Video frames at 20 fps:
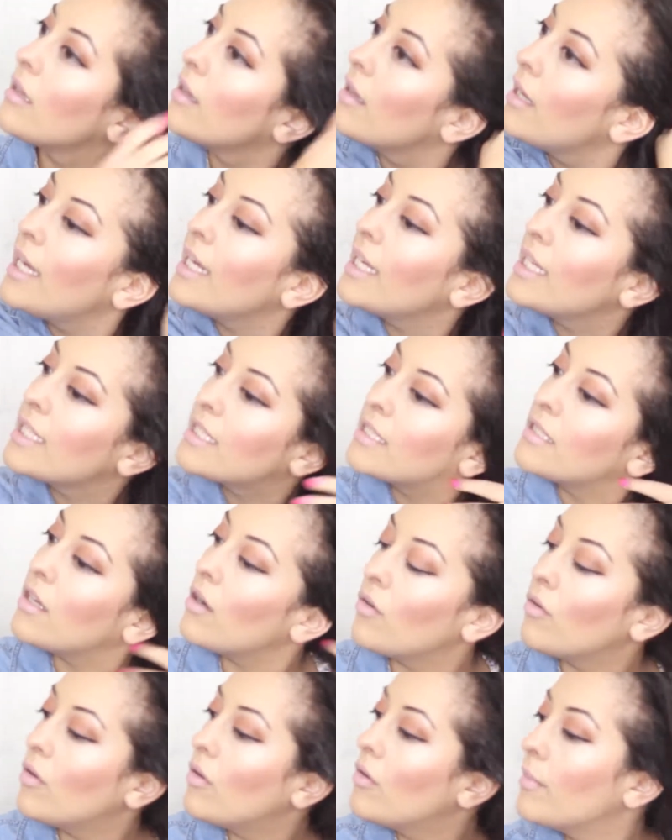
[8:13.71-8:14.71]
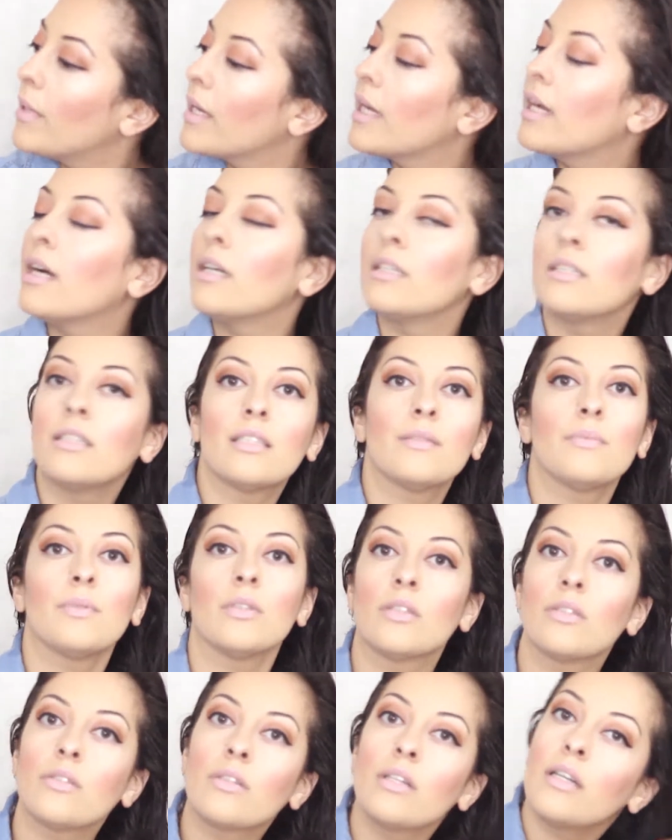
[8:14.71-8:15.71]
Like so. Oh my gosh, it
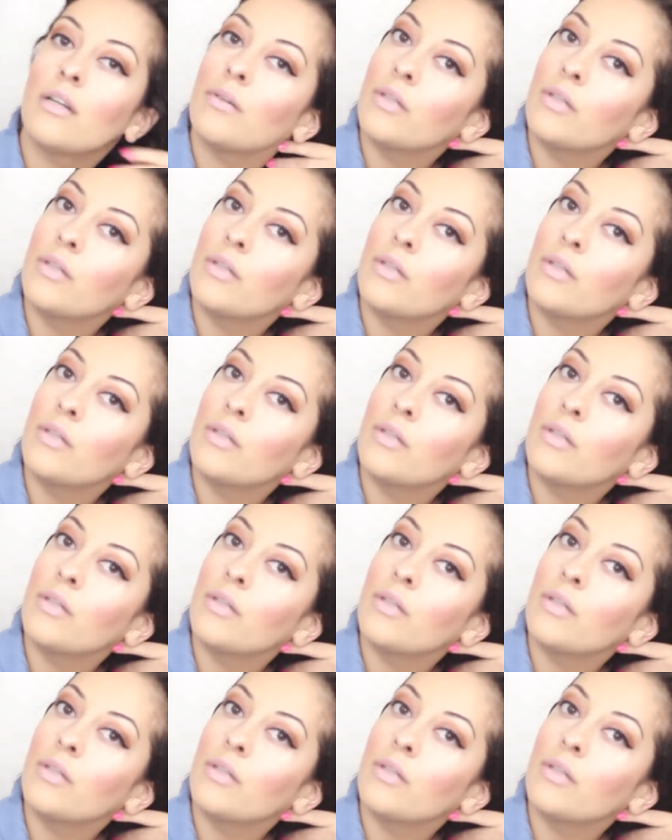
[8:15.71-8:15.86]
smells so good.